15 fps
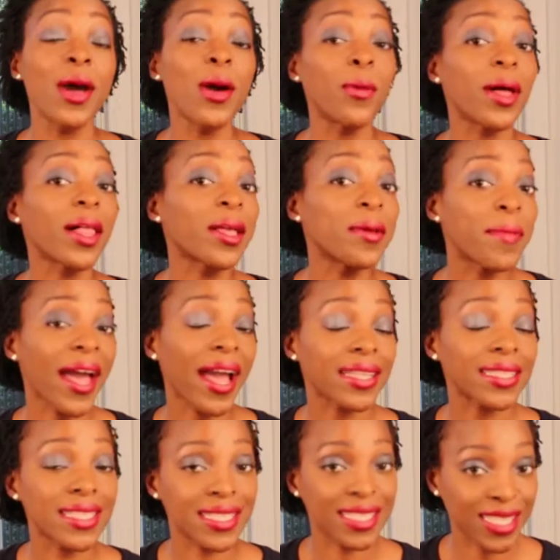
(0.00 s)
Welcome
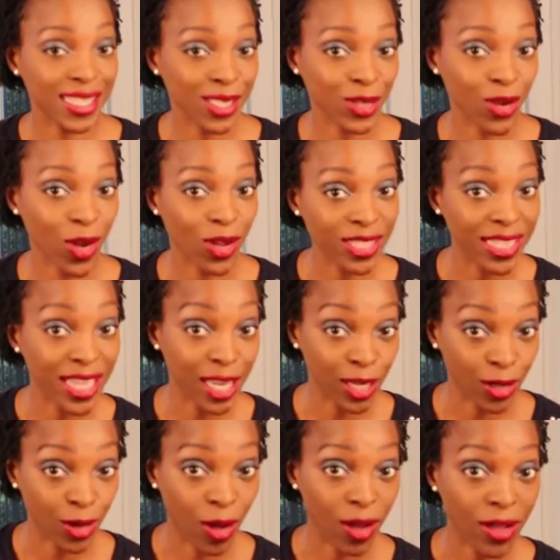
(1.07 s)
back to ZeeZee Talks
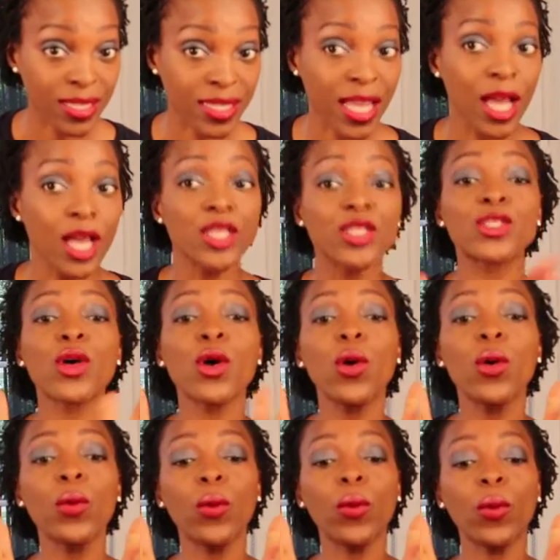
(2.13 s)
In-Laws.
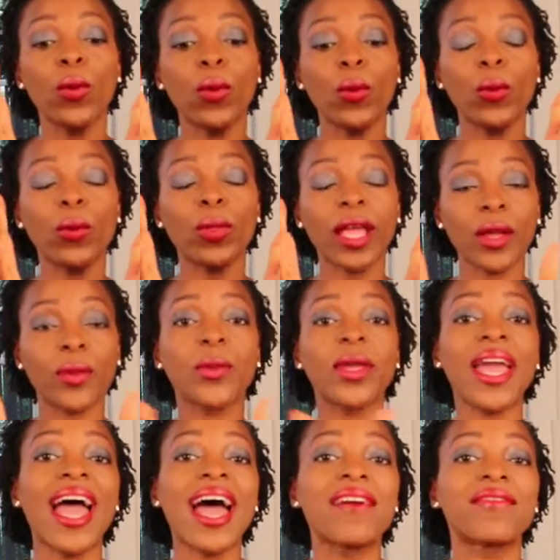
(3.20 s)
So, like we
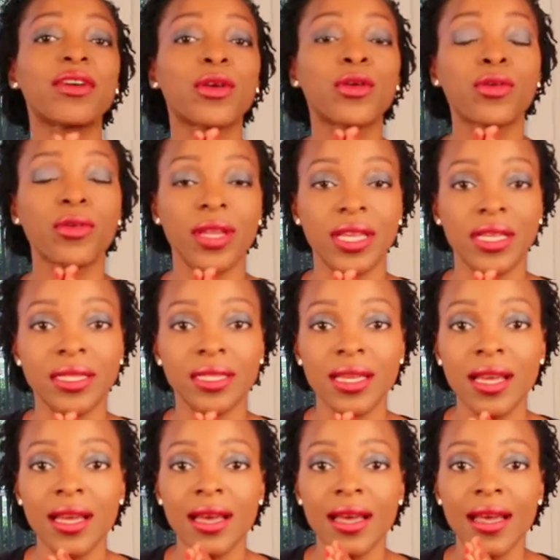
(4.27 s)
have agreed,
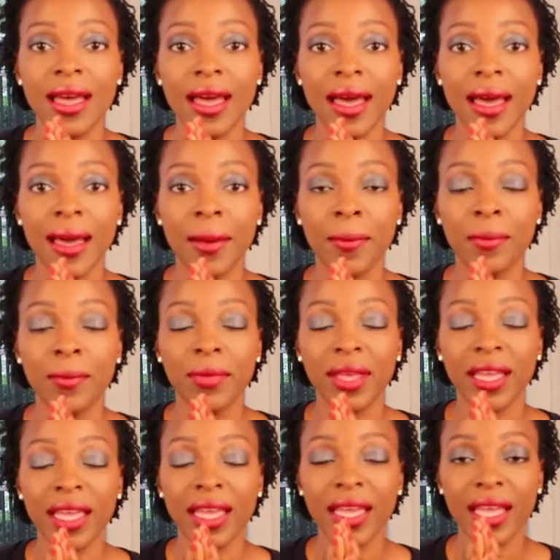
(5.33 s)

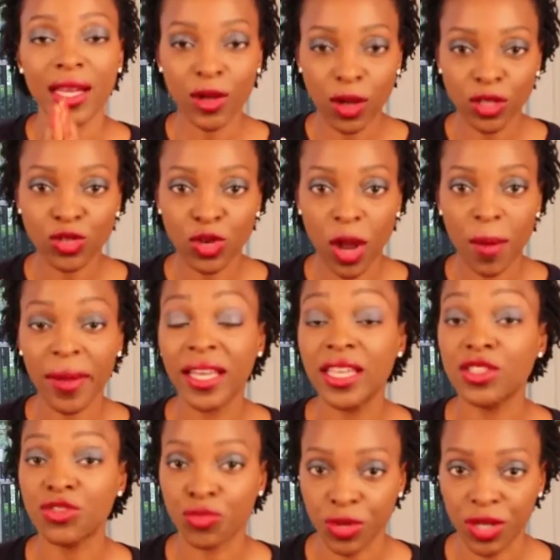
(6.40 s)
in-law drama
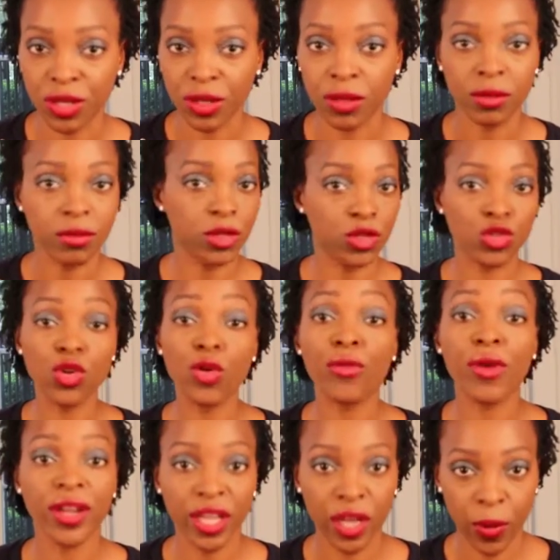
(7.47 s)
is real. There's no
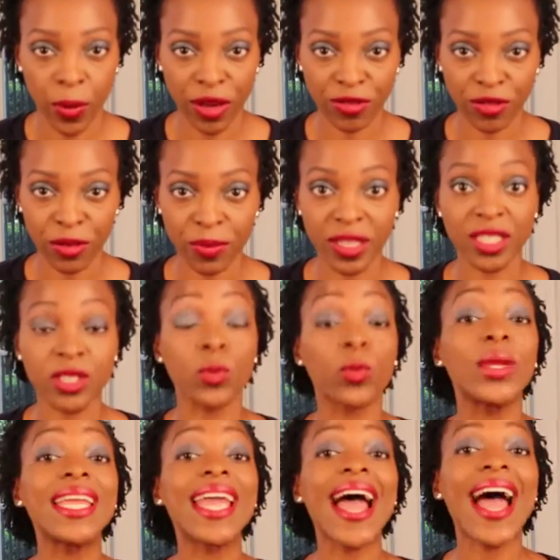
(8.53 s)
running away from it.
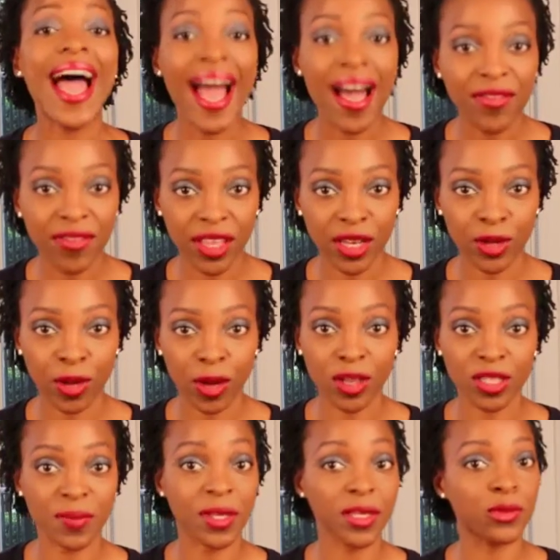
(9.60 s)
We have
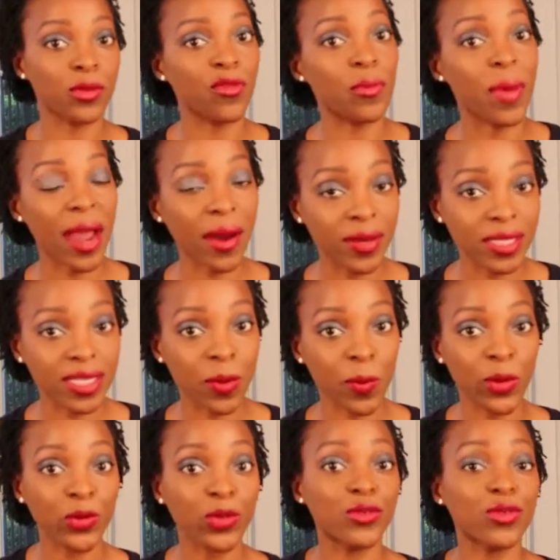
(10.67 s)
in-laws because we've married
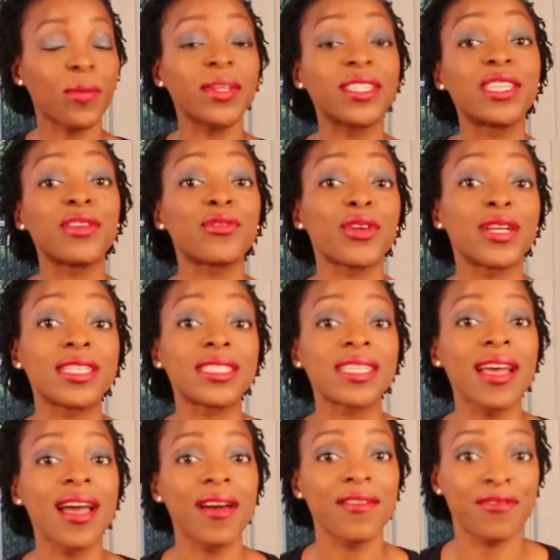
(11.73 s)
someone who's from a different
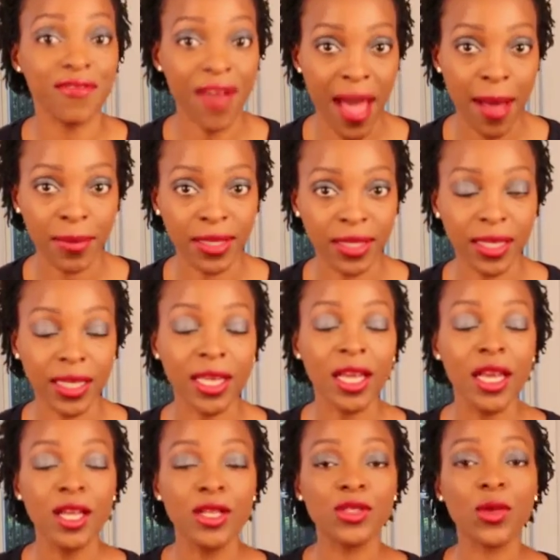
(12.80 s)
family.
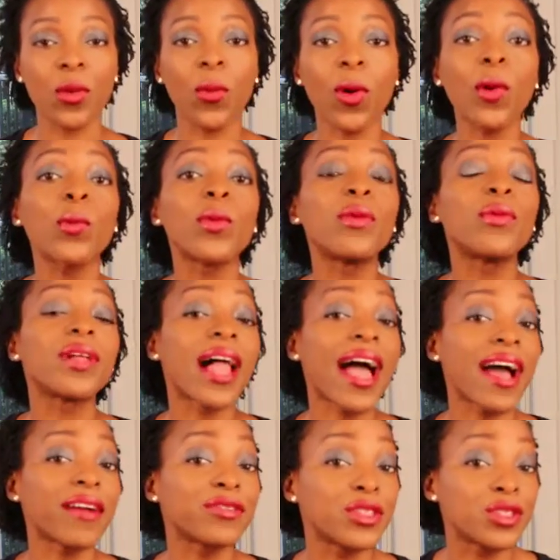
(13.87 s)
So what we will
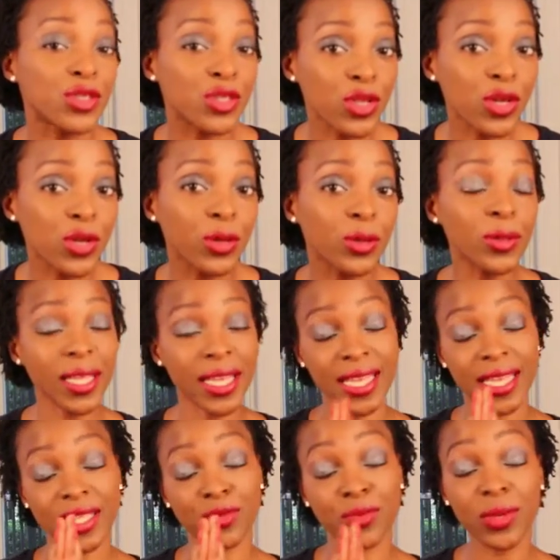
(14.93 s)
have to do
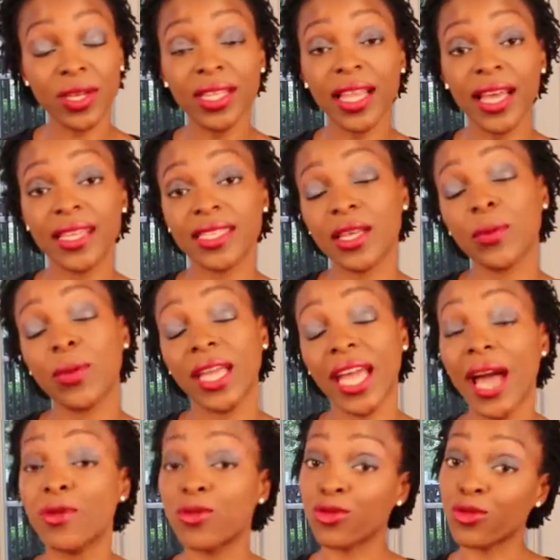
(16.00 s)
is realize that we
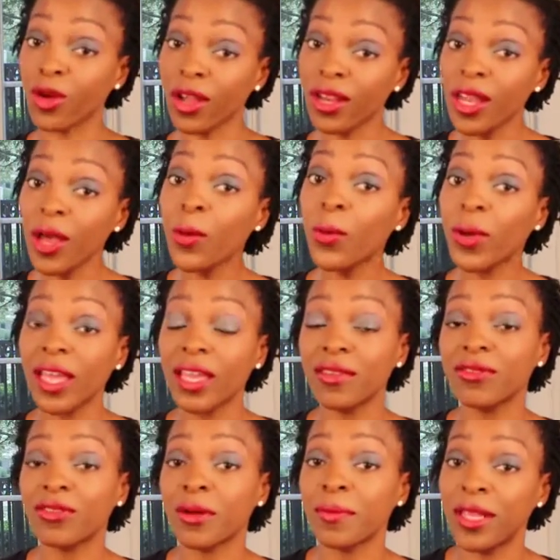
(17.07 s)
can't run away
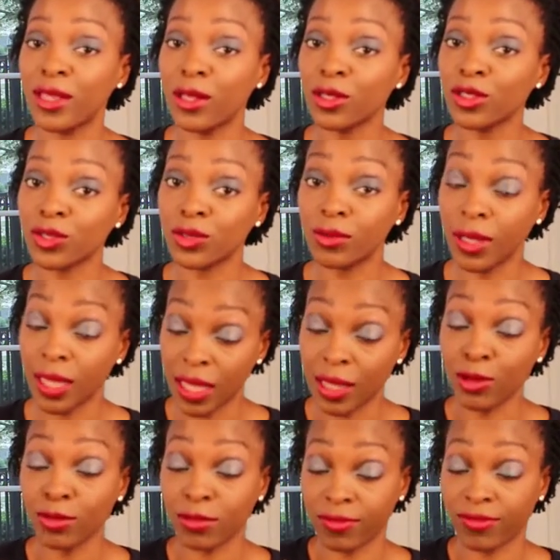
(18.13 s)
from
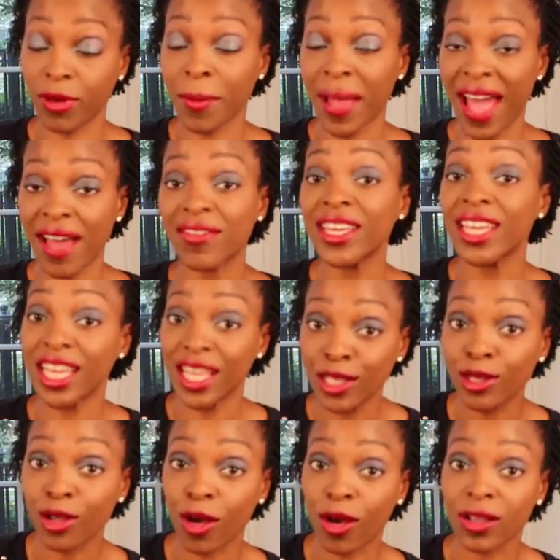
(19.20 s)
from having
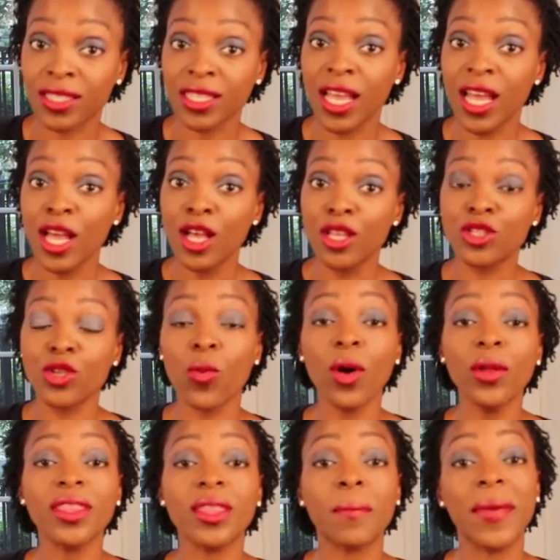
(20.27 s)
in-laws. So
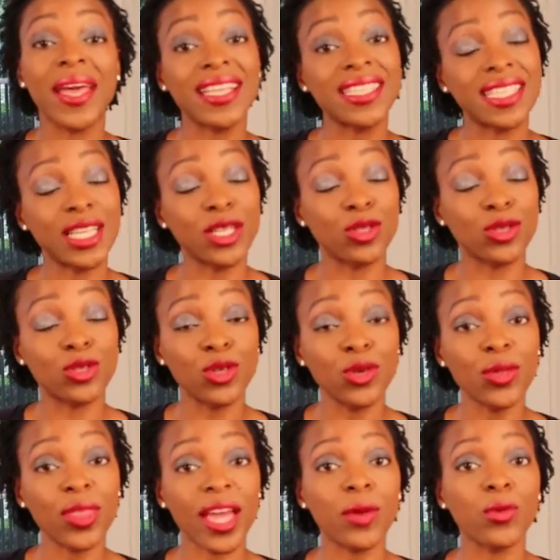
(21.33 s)
what the best thing to
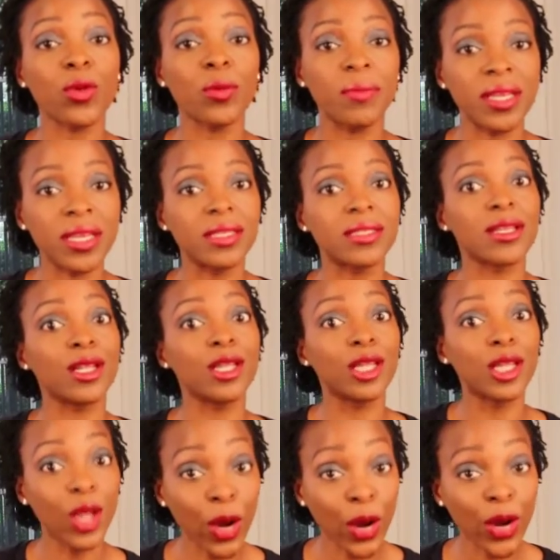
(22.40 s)
do then would be to
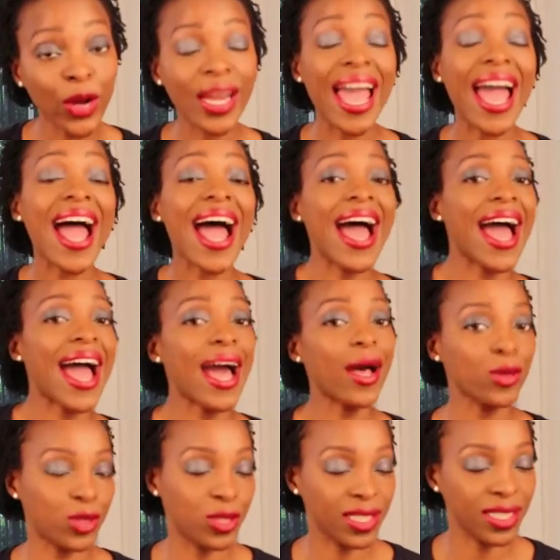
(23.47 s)
learn
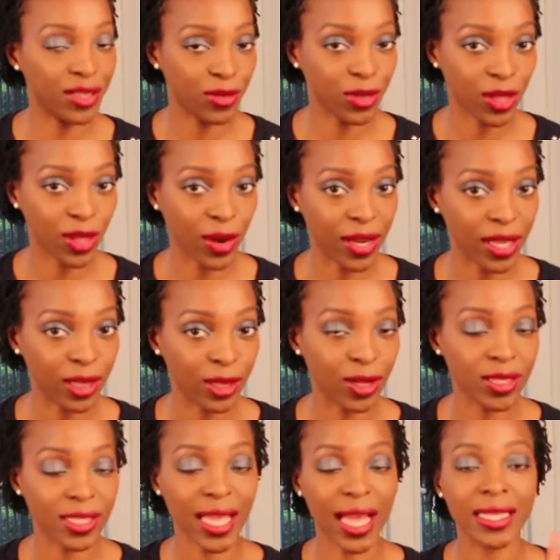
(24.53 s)
how to live with our
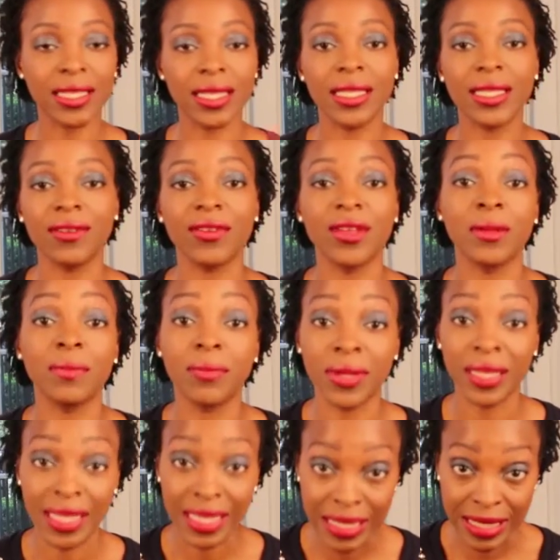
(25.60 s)
in-laws and to live in
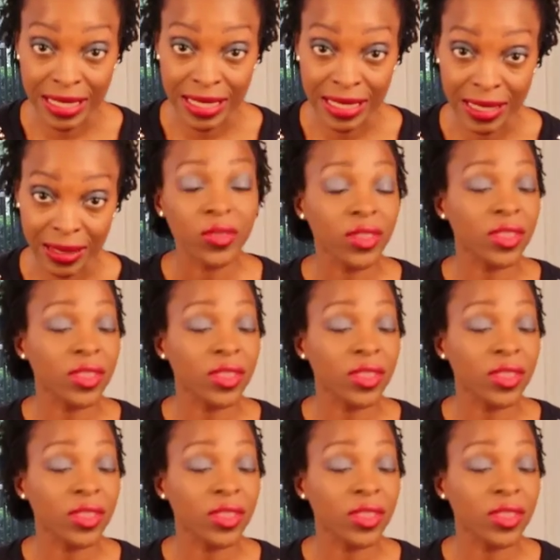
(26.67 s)
peace.